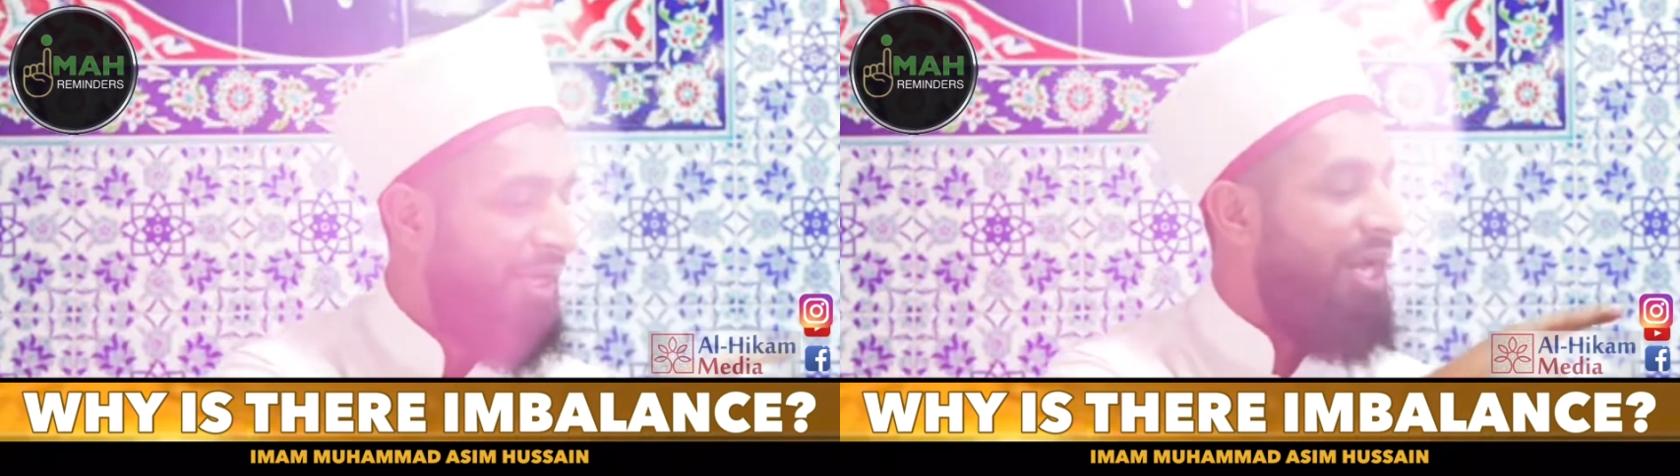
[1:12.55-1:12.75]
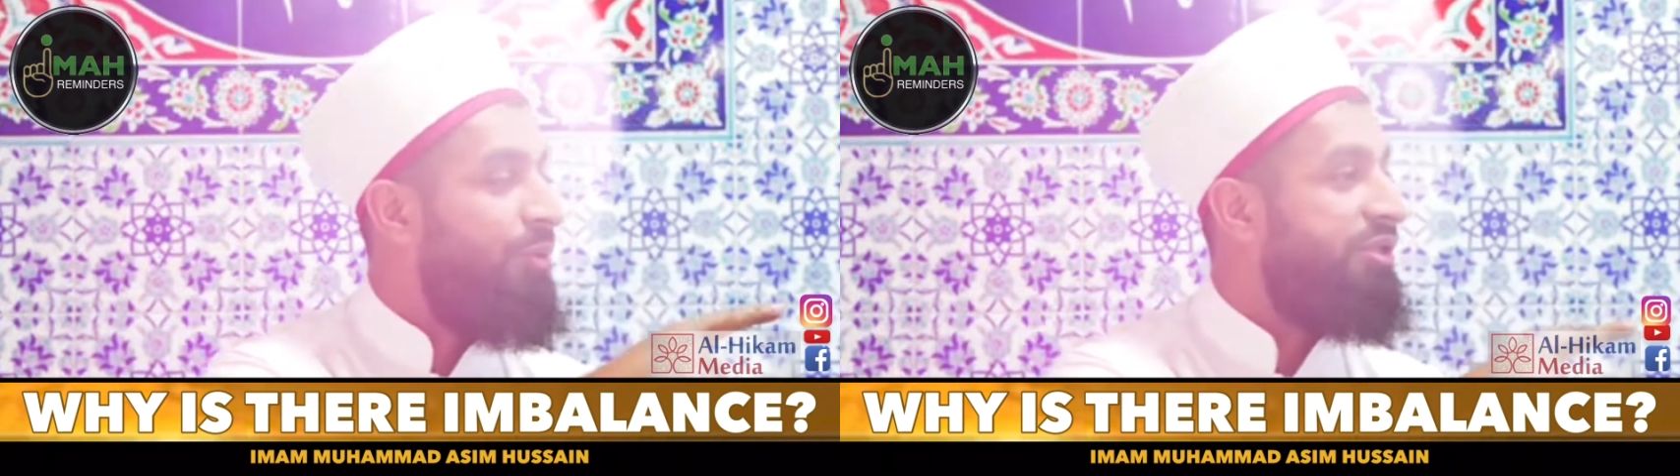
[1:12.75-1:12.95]

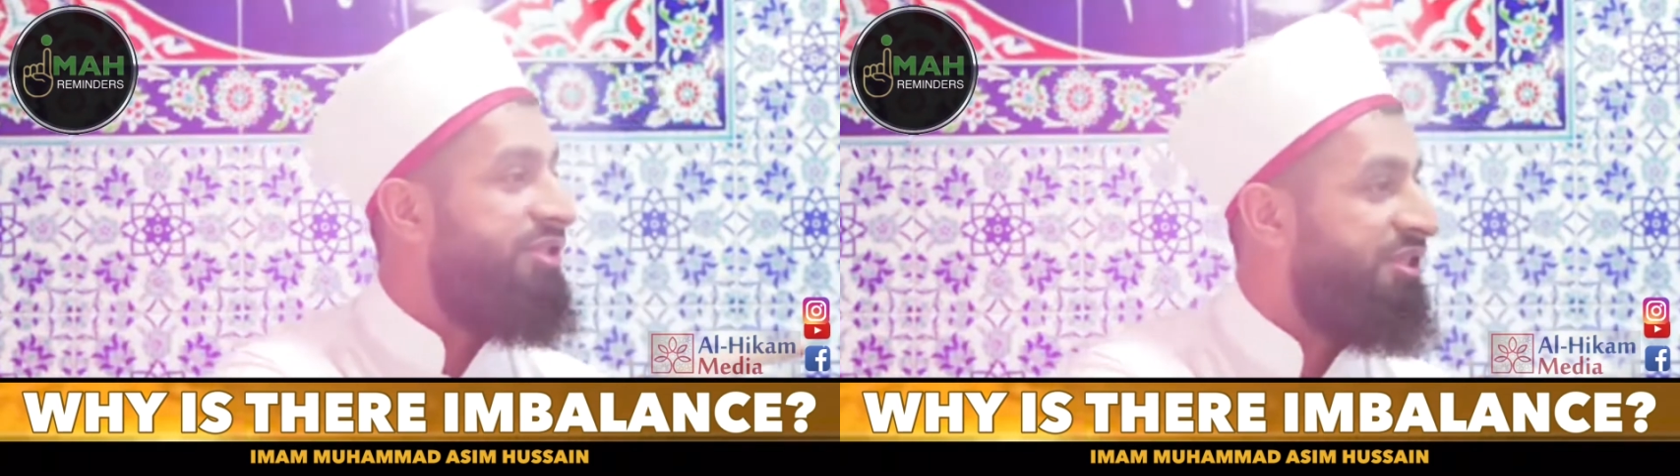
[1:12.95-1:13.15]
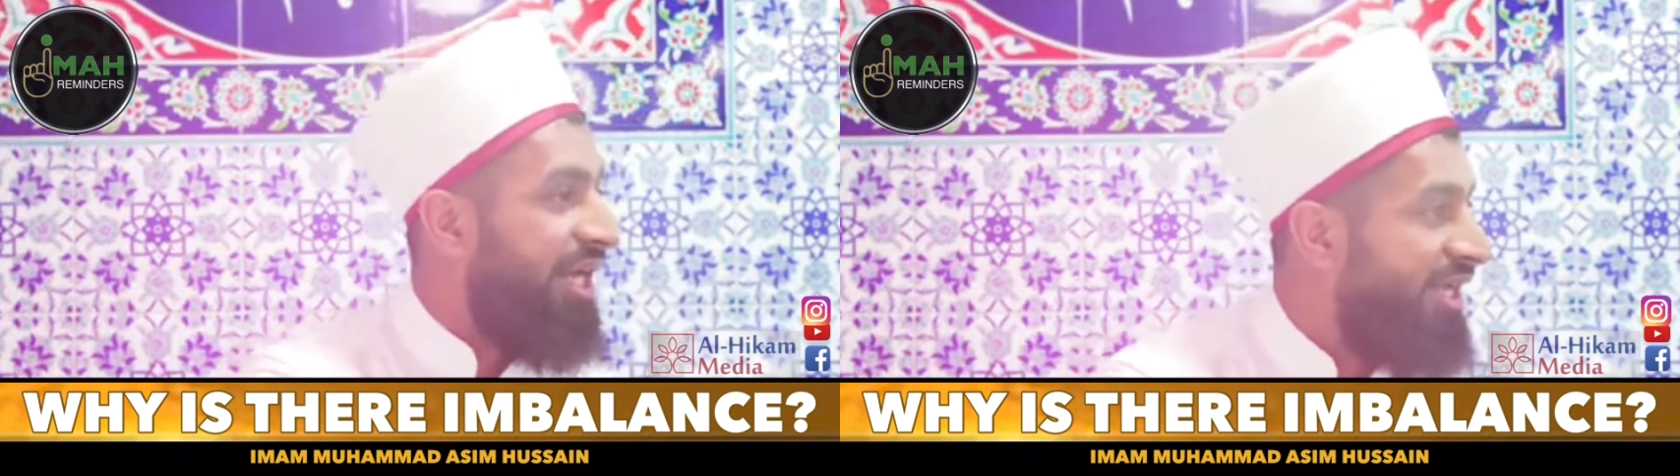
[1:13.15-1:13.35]
In our
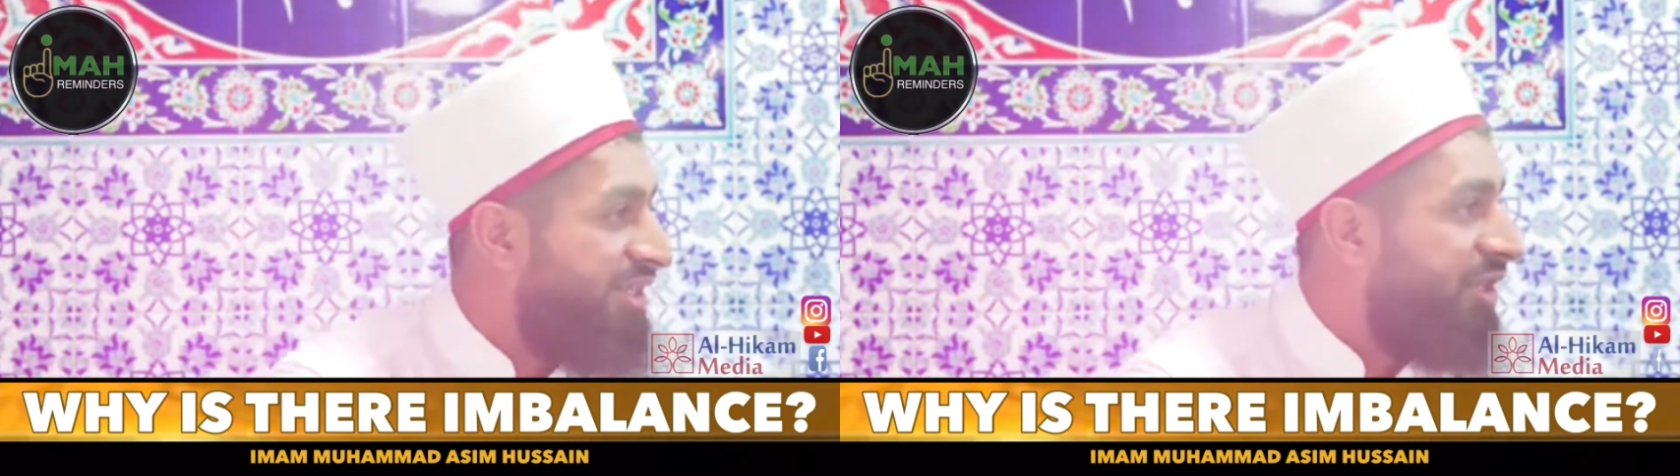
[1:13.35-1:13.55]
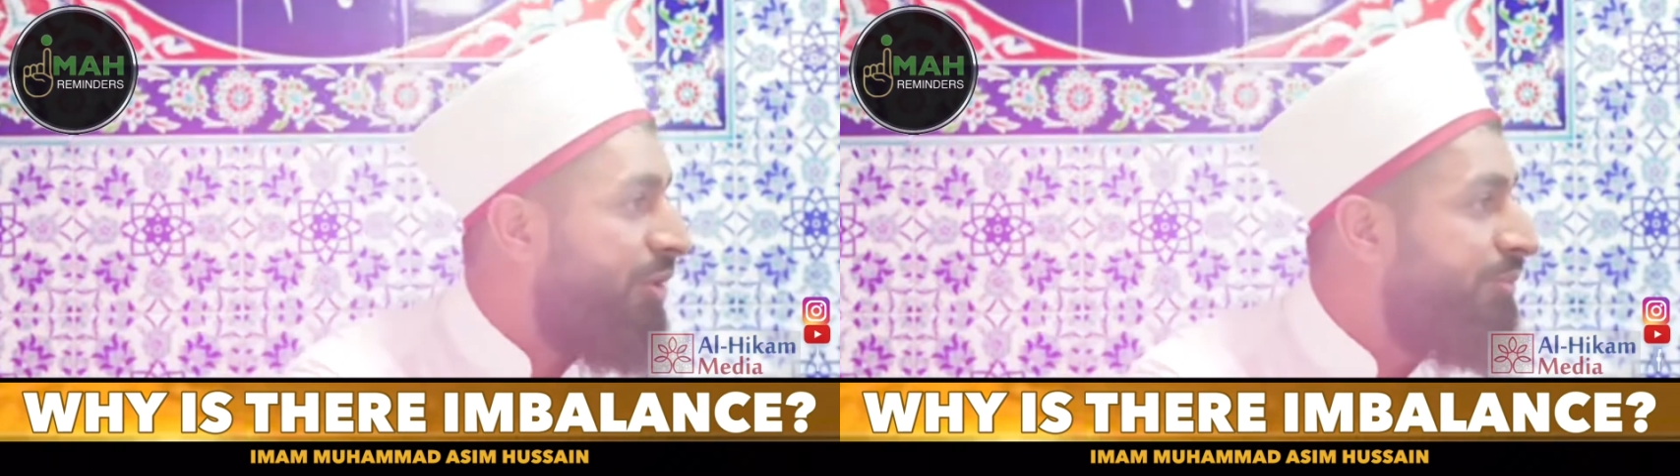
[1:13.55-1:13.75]

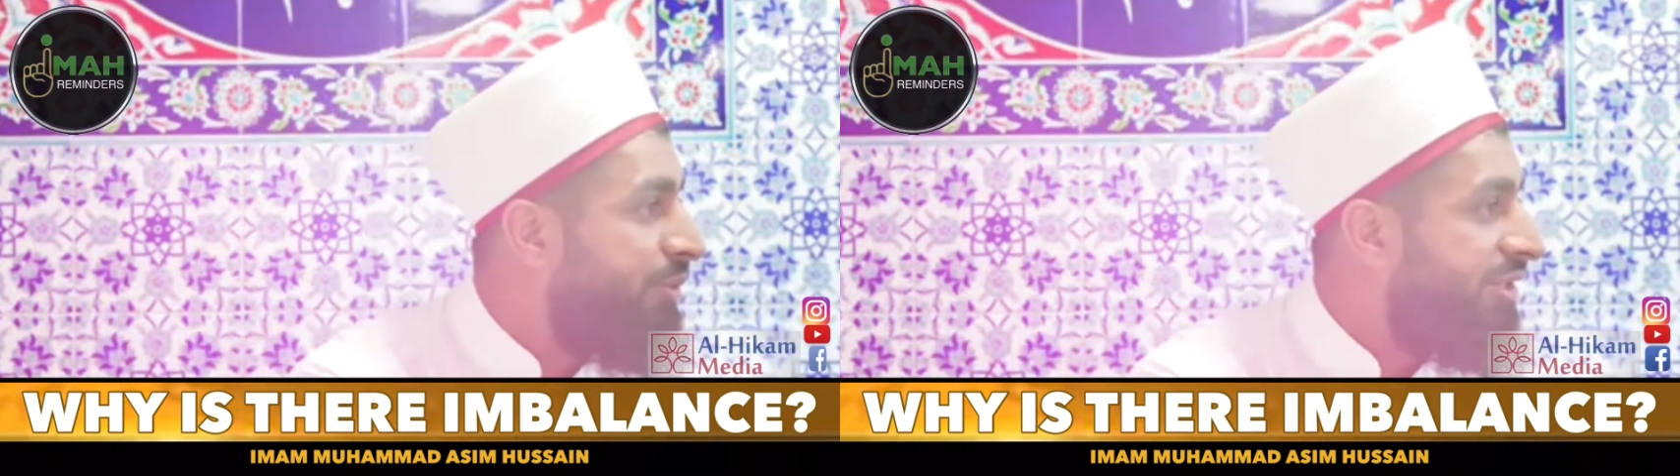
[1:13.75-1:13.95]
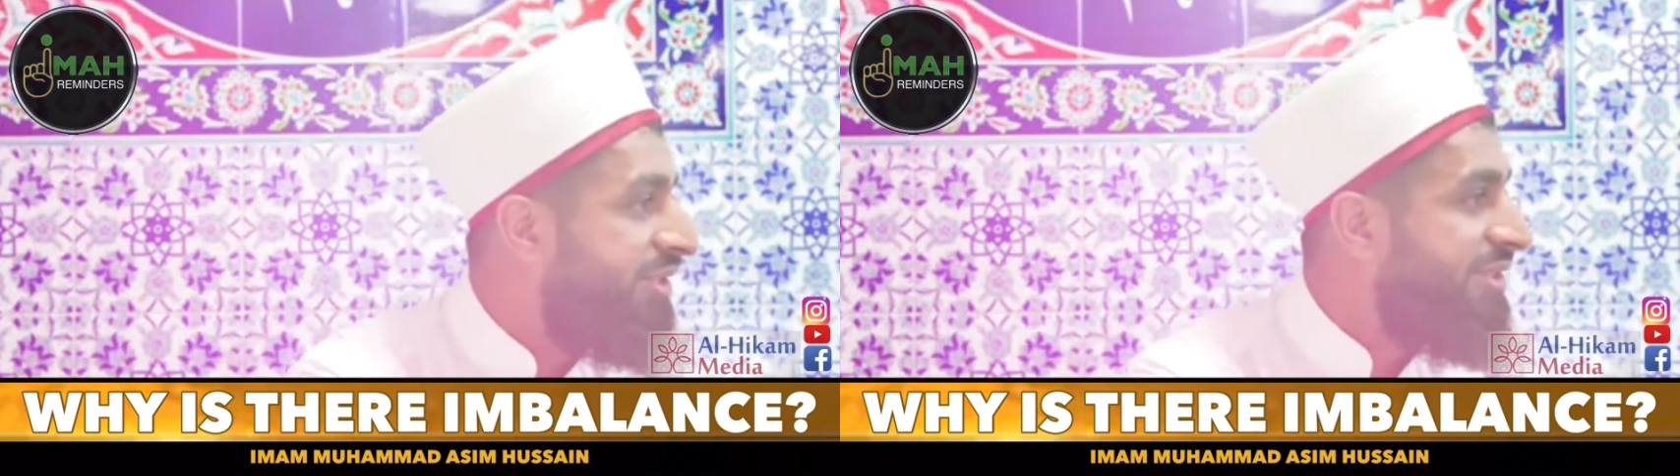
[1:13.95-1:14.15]
society,
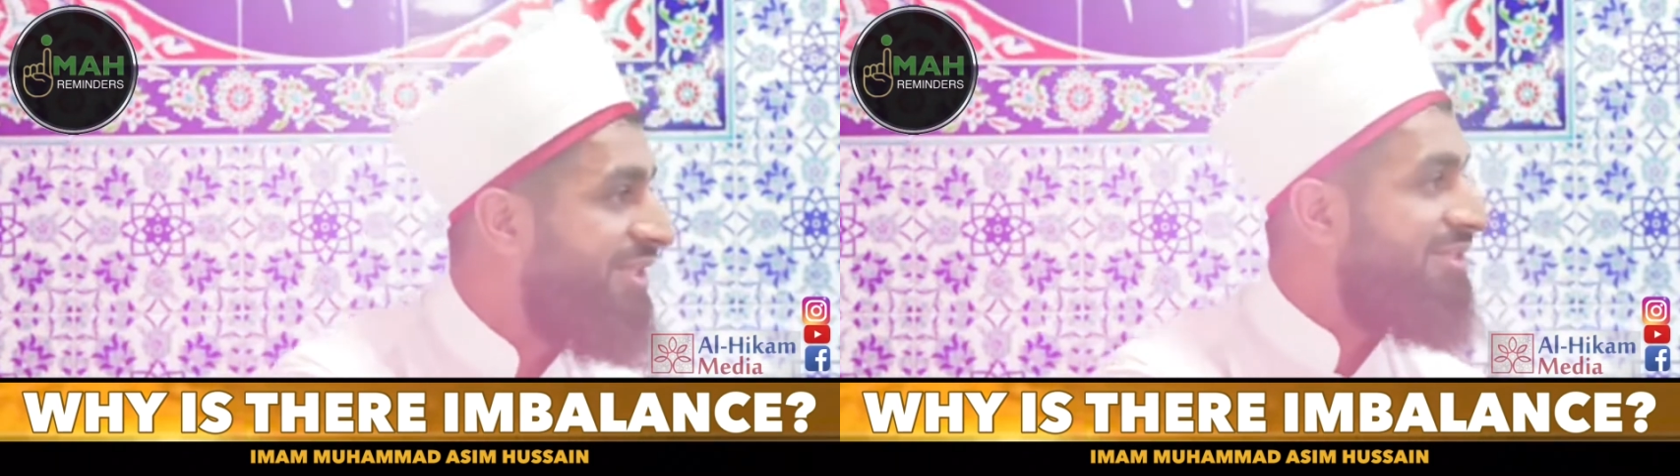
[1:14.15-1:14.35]
communities,